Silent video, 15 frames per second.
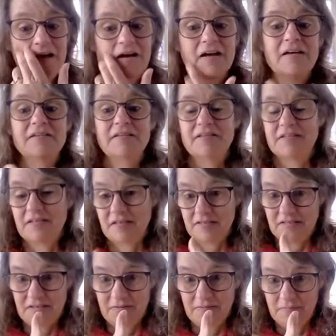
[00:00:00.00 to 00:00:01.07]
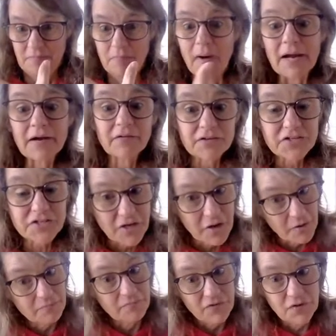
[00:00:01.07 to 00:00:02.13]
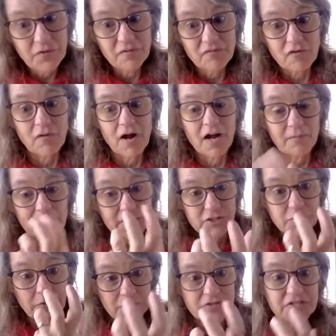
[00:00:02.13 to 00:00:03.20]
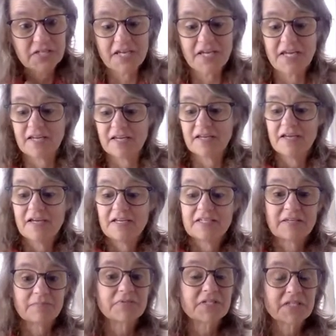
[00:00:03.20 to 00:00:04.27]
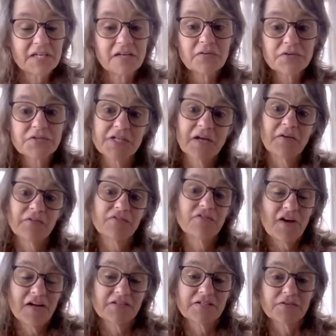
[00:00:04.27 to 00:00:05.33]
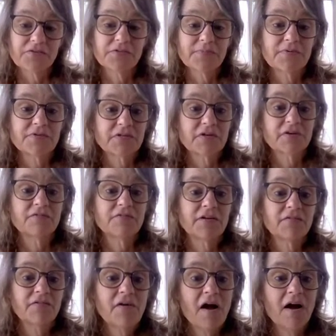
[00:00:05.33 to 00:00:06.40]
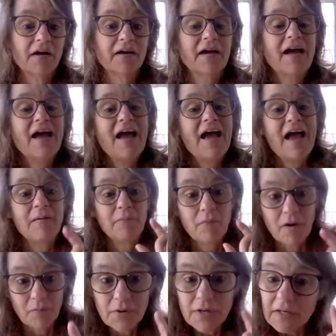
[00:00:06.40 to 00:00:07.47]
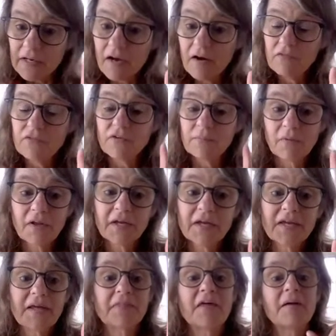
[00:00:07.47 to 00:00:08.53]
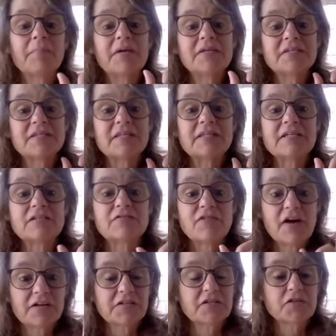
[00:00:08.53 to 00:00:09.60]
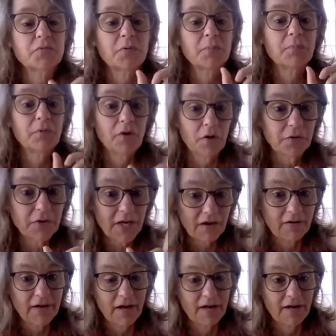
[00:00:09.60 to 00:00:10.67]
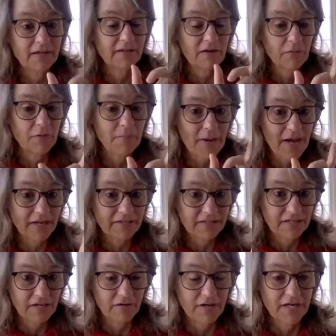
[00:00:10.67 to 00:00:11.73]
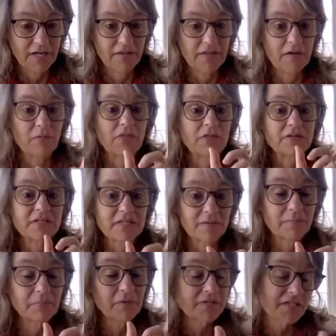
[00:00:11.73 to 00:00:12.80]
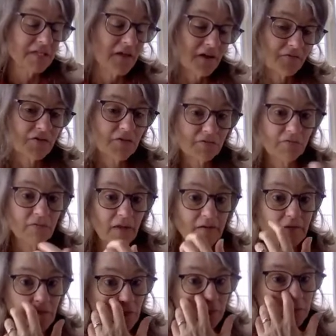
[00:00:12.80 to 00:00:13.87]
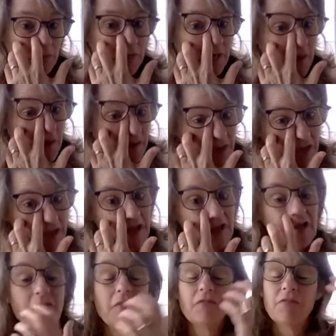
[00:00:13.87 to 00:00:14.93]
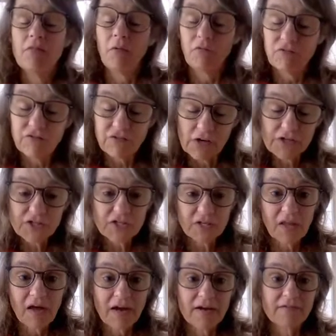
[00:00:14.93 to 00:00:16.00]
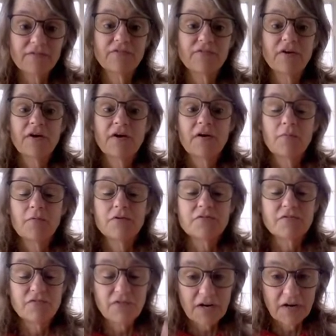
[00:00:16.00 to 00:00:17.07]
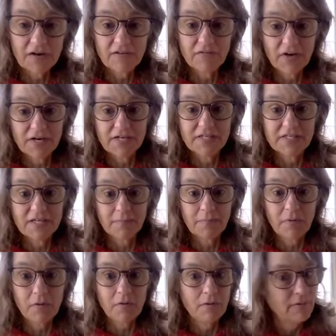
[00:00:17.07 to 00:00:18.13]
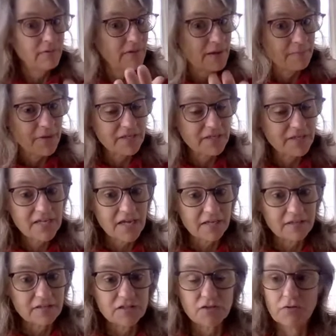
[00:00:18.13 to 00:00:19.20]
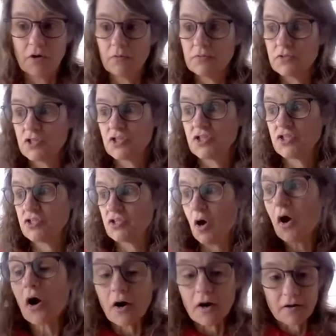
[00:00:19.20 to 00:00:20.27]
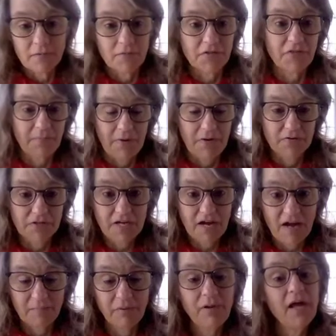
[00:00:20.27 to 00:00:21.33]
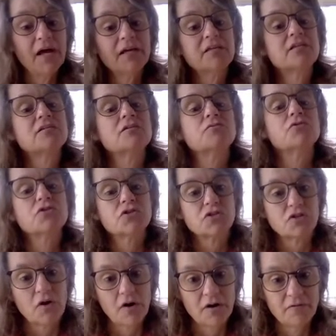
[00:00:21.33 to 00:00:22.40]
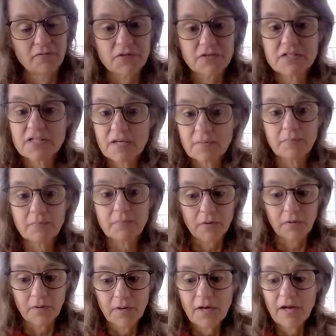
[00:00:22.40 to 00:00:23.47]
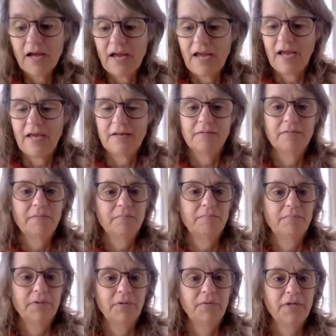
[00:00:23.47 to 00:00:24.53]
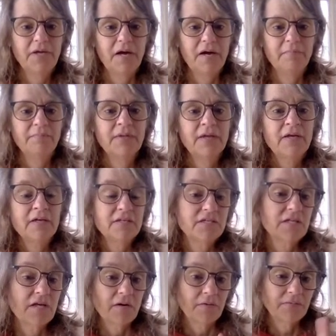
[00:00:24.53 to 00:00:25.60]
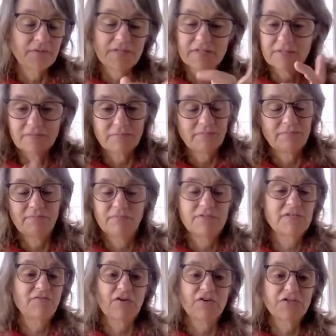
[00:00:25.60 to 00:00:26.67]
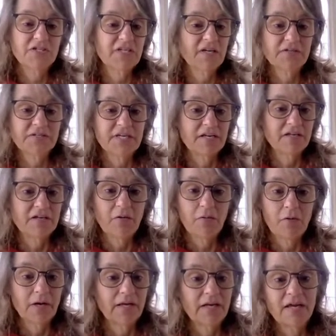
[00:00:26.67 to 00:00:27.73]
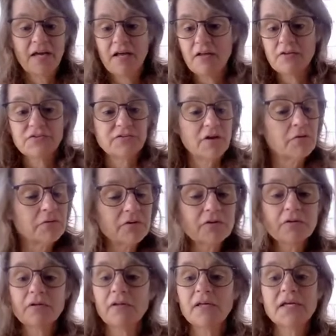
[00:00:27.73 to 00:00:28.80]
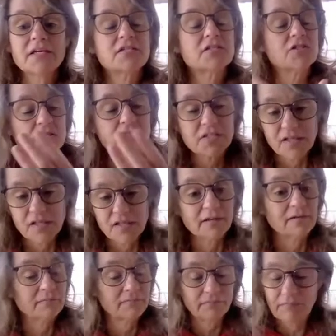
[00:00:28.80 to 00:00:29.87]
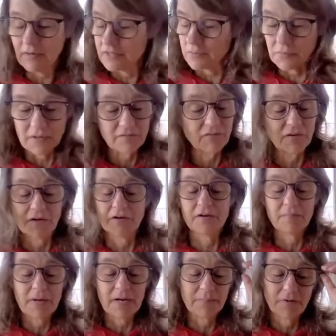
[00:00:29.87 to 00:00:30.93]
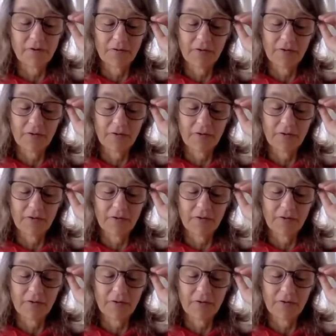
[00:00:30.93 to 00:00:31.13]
it's a microscope view of a rock, but you are seeing some single-celled fossils preserved in rock. And what we know from looking at them is that these fossils were prokaryotic. They were bacteria. They were the simplest life forms we know of. First life was very, very simple. That makes sense. You don't start with the most complex, you start with simple and build up. So these first cells had no organelles, no nucleus, just like as we have learned about